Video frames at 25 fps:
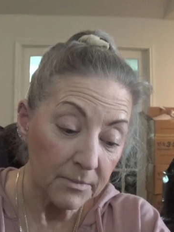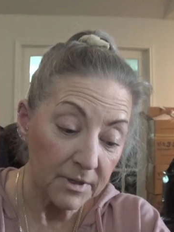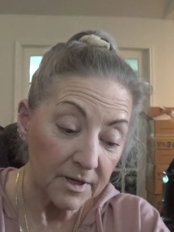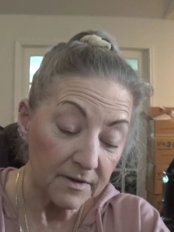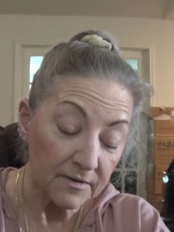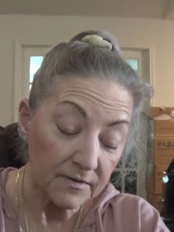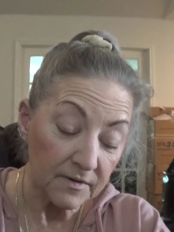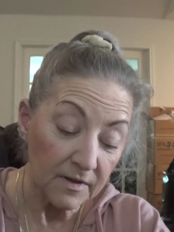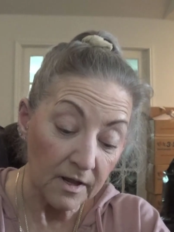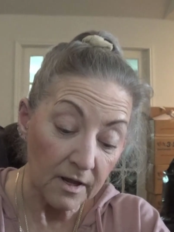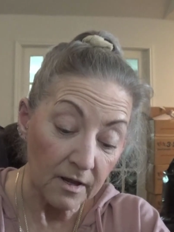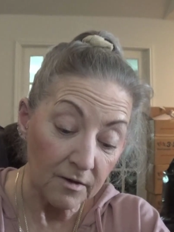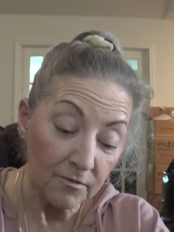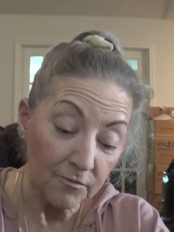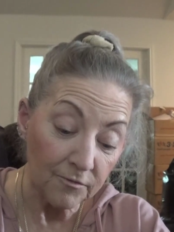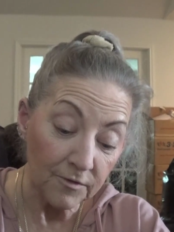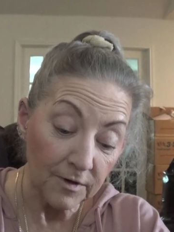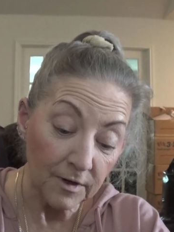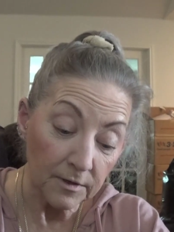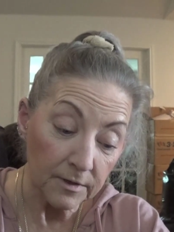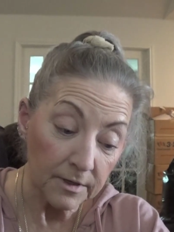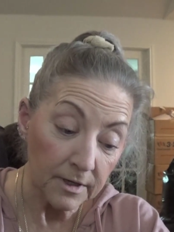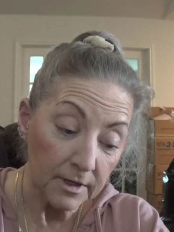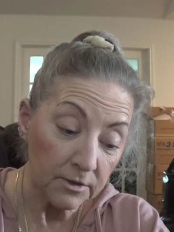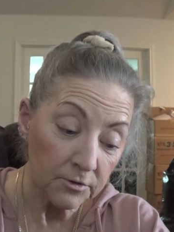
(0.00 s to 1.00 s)
because I have
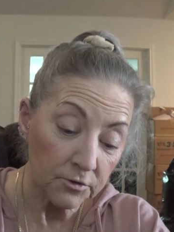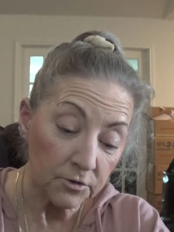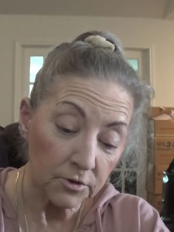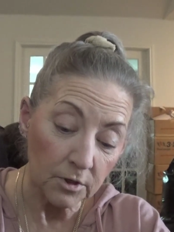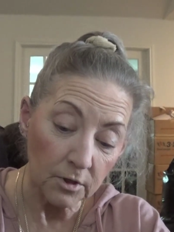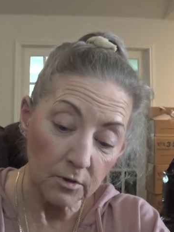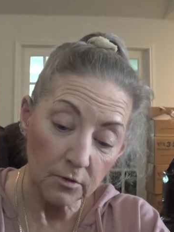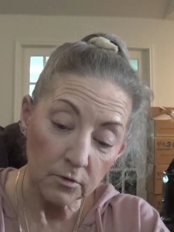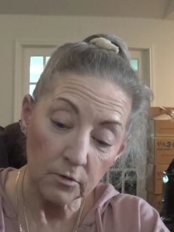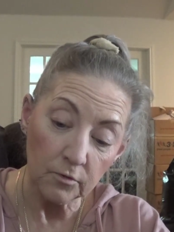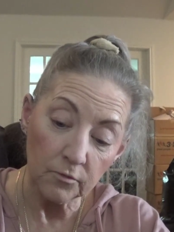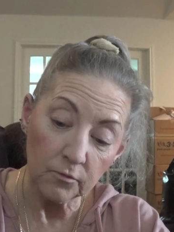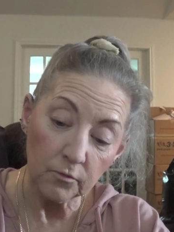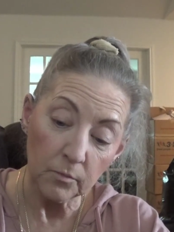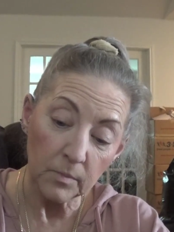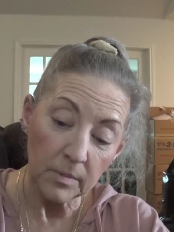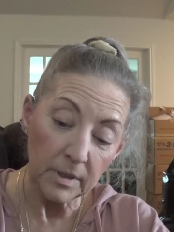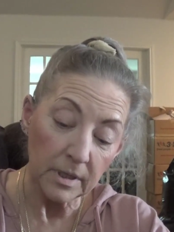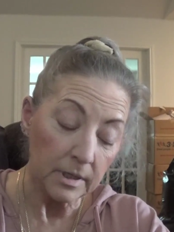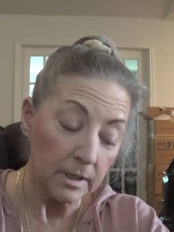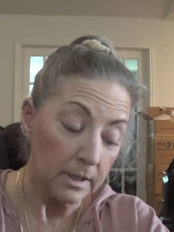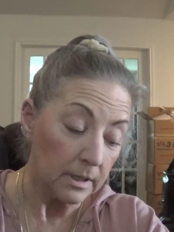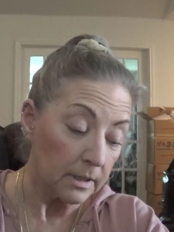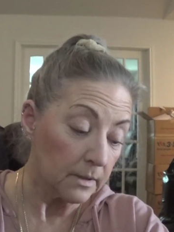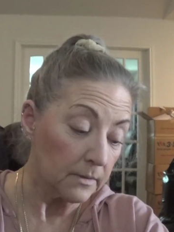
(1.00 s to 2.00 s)
foundation all over my
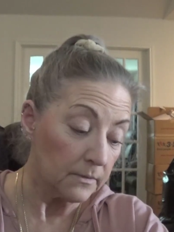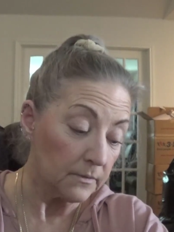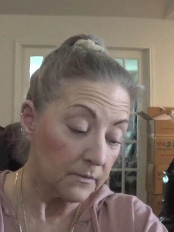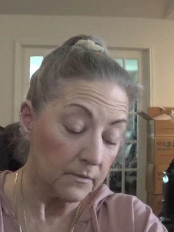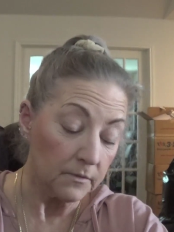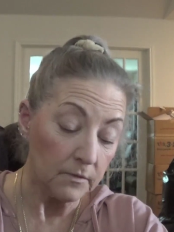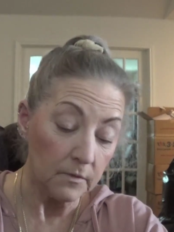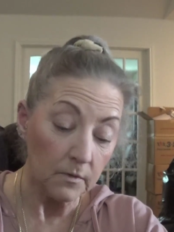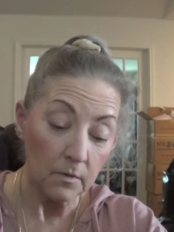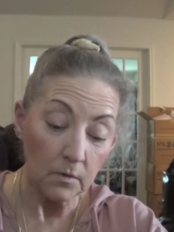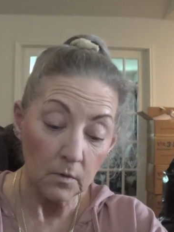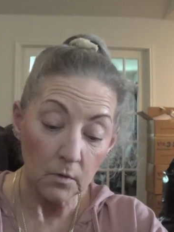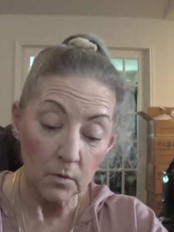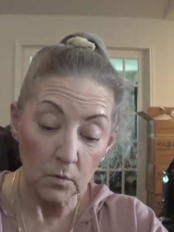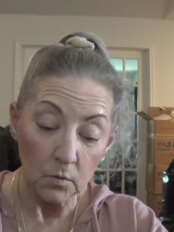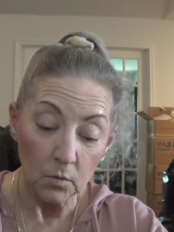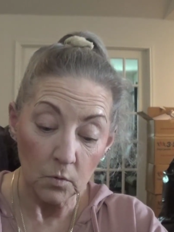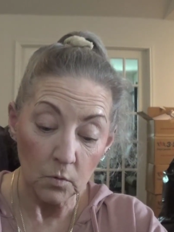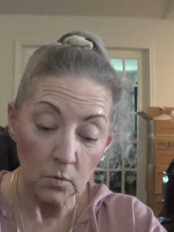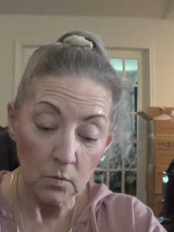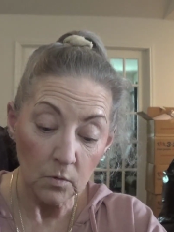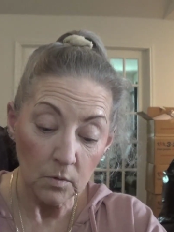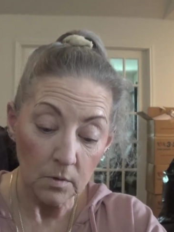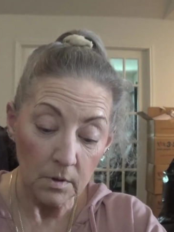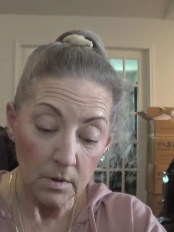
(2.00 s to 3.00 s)
hand.
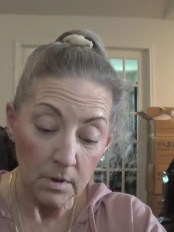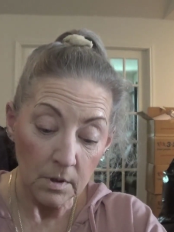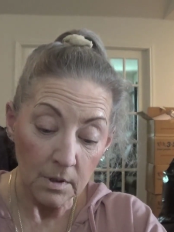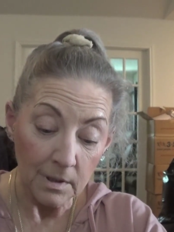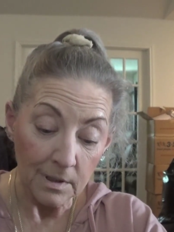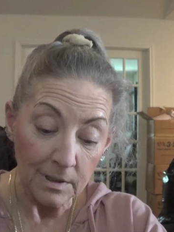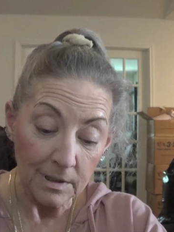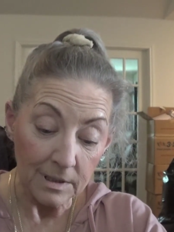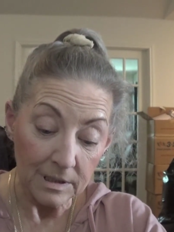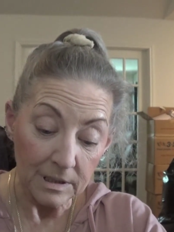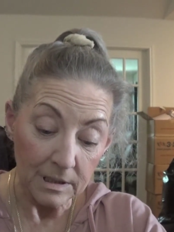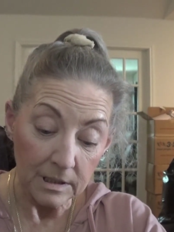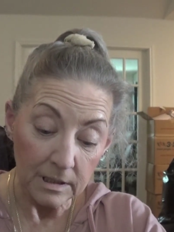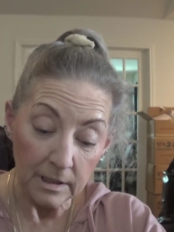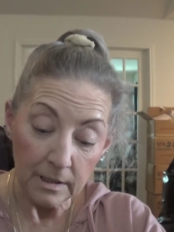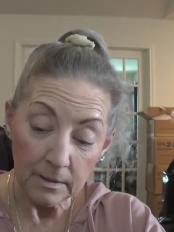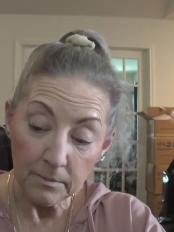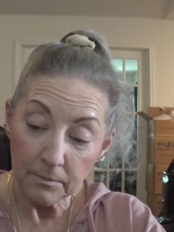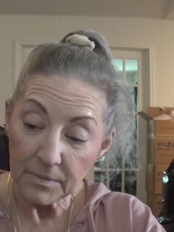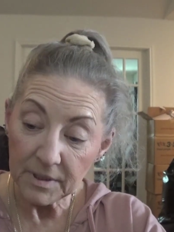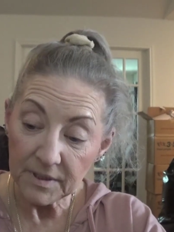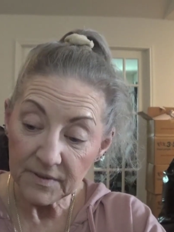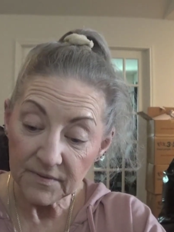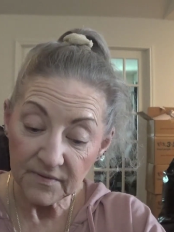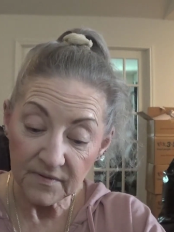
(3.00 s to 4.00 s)
So let
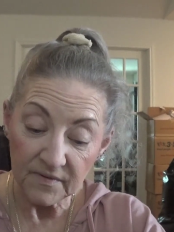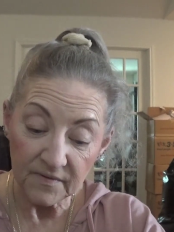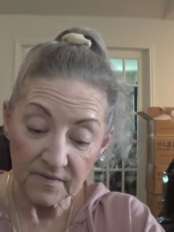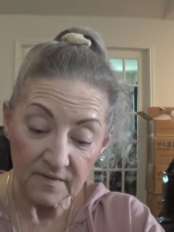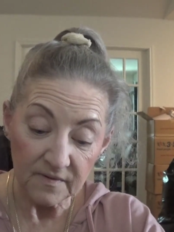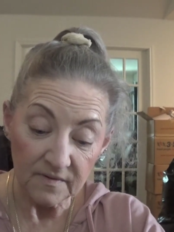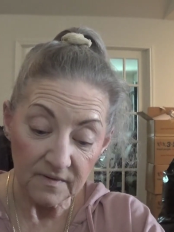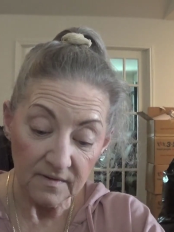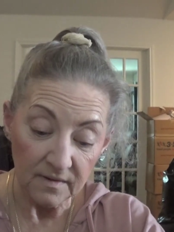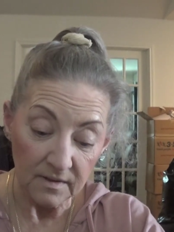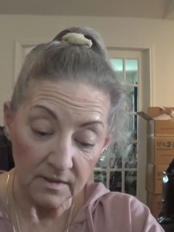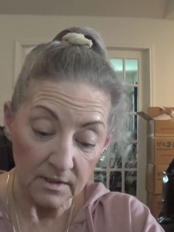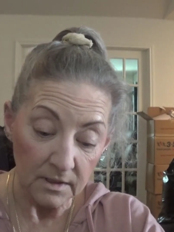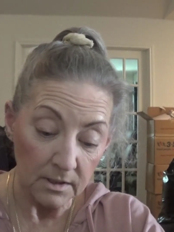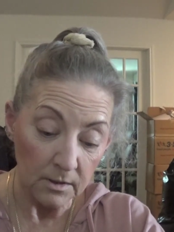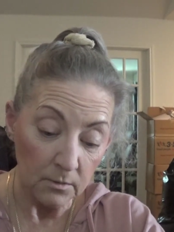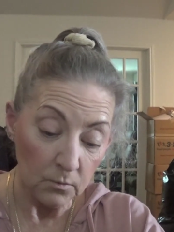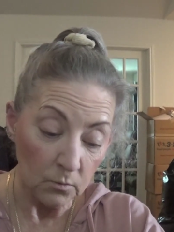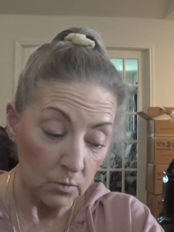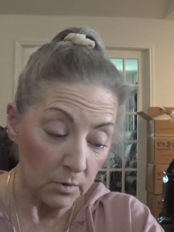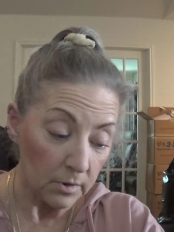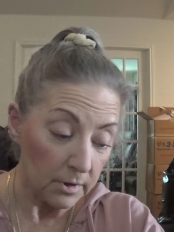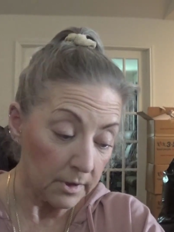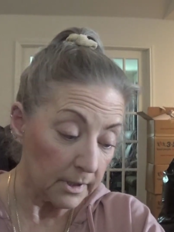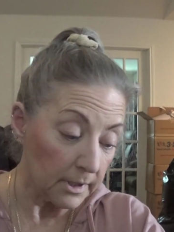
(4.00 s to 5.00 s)
me see
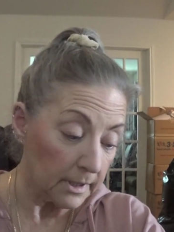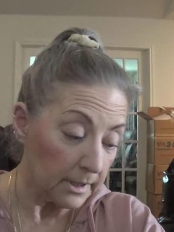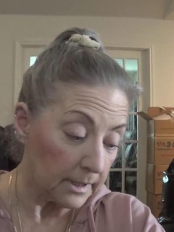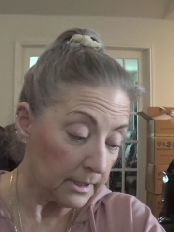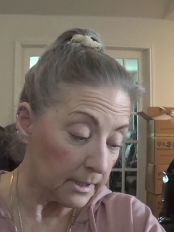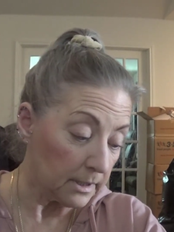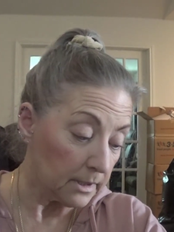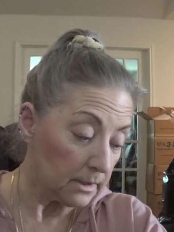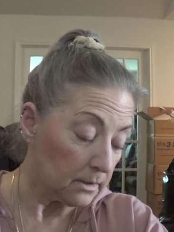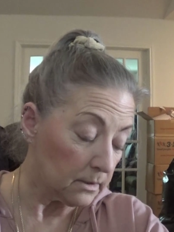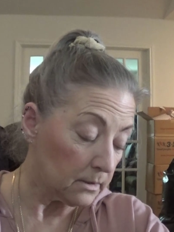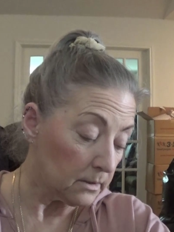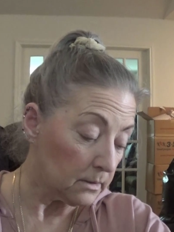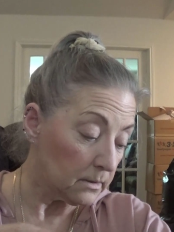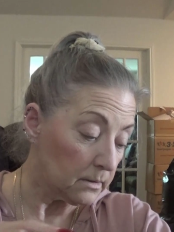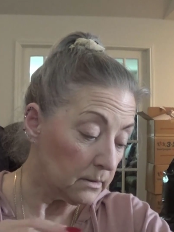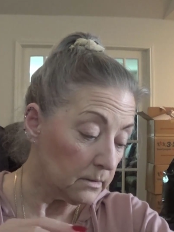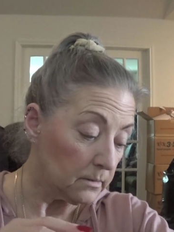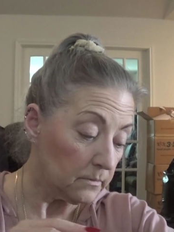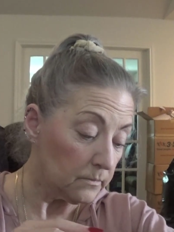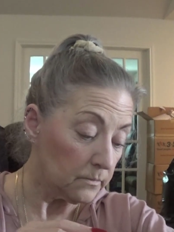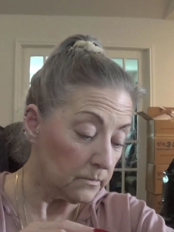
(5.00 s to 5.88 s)
where I can.